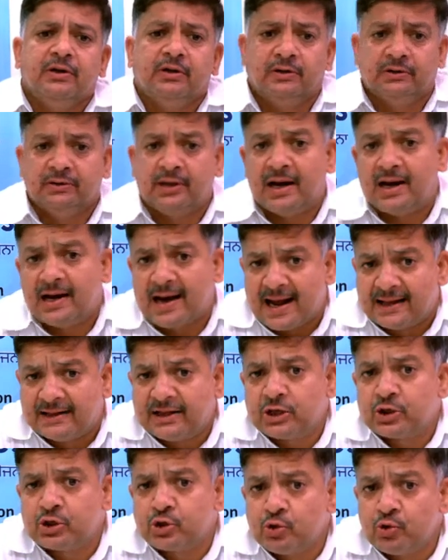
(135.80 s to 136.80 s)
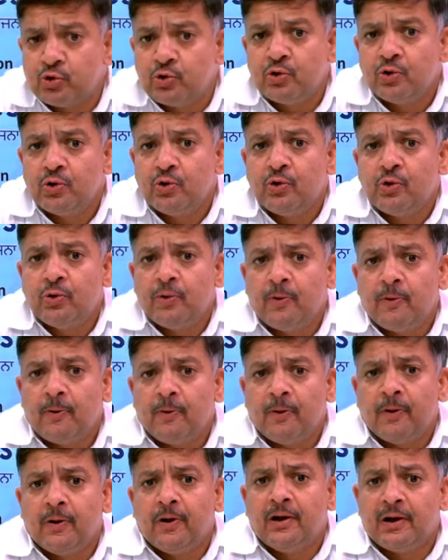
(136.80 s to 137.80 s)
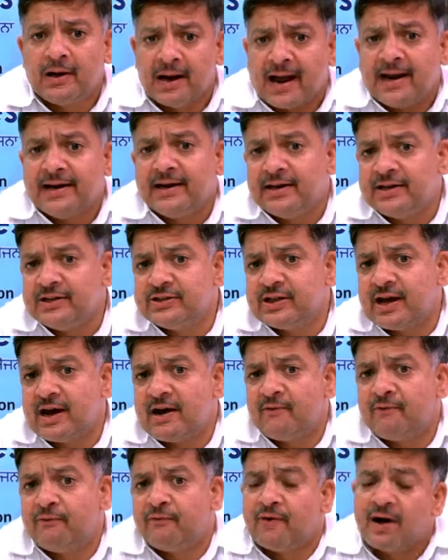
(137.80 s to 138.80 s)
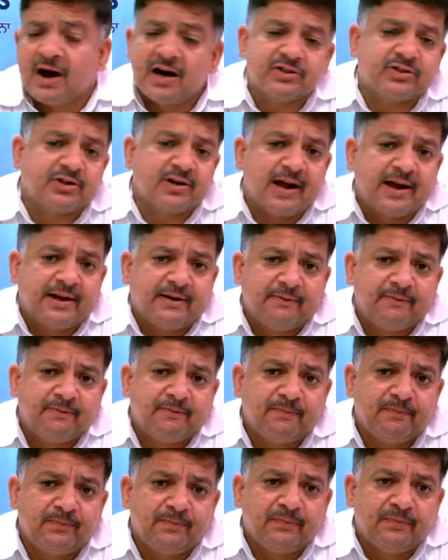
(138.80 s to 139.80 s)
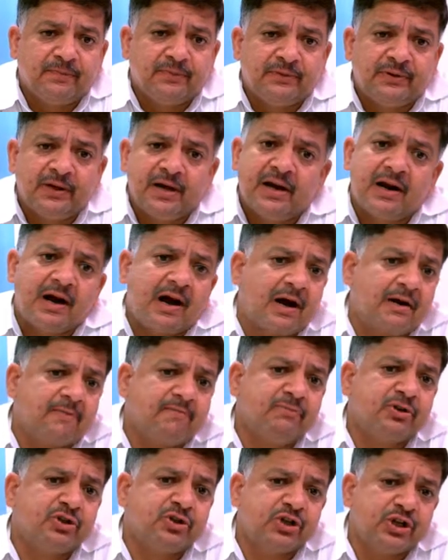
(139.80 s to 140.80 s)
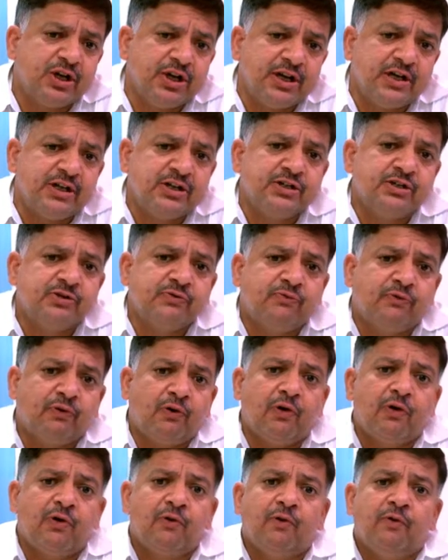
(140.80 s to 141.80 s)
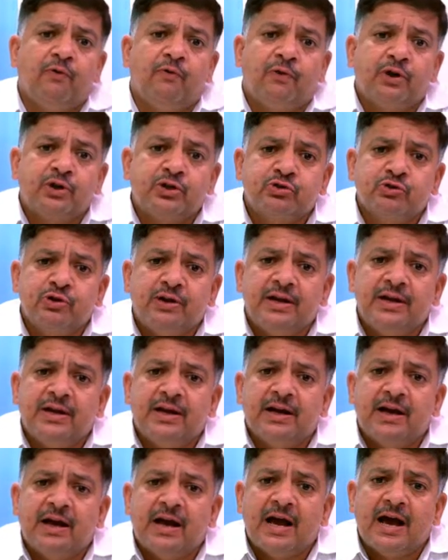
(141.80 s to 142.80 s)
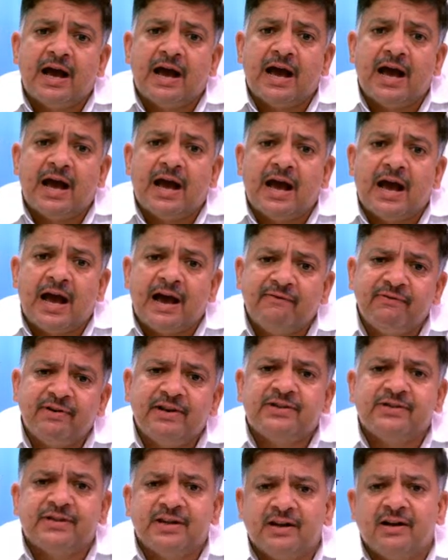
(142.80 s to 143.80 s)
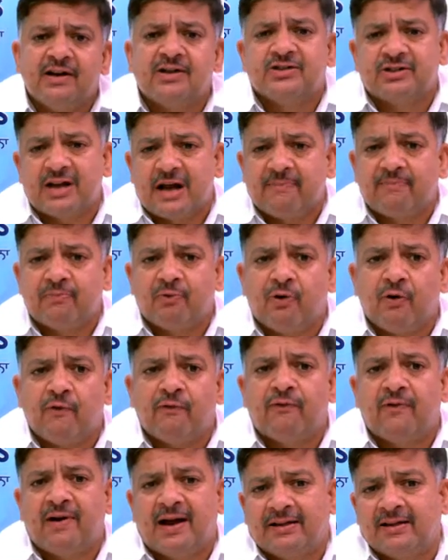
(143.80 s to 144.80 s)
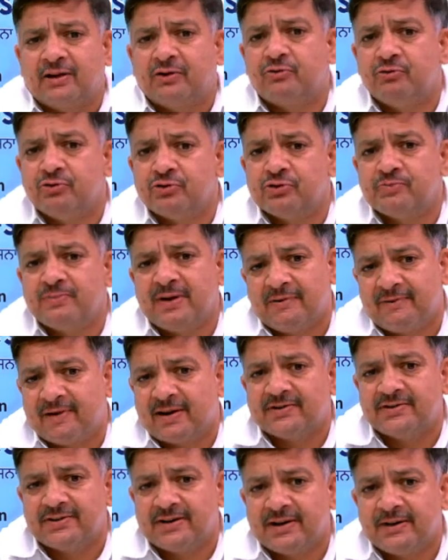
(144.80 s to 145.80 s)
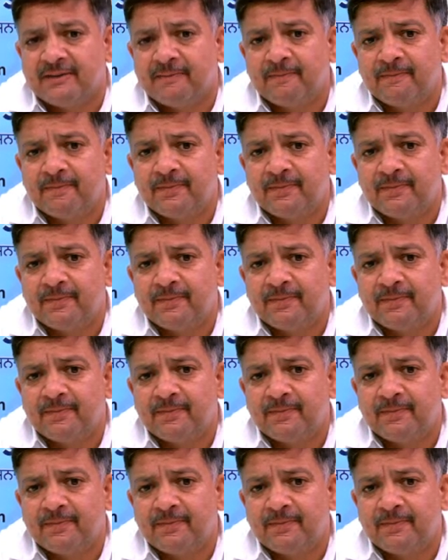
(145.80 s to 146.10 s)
The leather shoe line is a vast line. There are machines for virtually every single step of leather goods manufacturing.